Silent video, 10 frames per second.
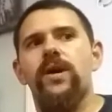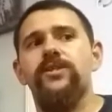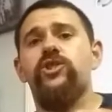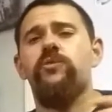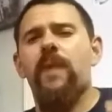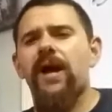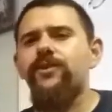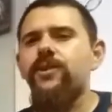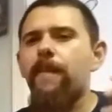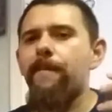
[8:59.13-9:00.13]

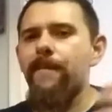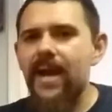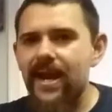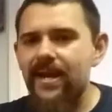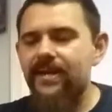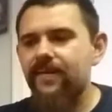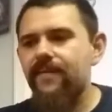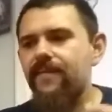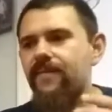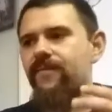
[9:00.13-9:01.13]
inspired to make
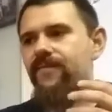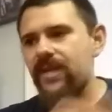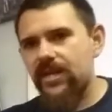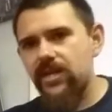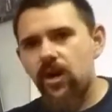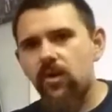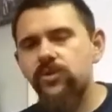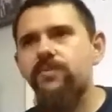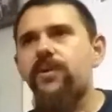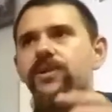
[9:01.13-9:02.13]

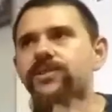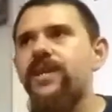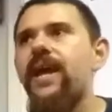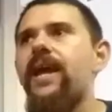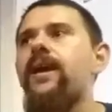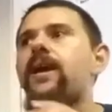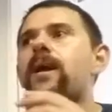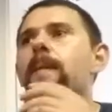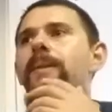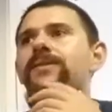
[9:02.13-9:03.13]
videos per se,
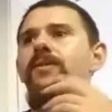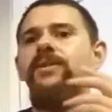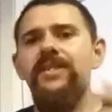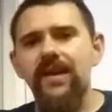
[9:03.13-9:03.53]
but there were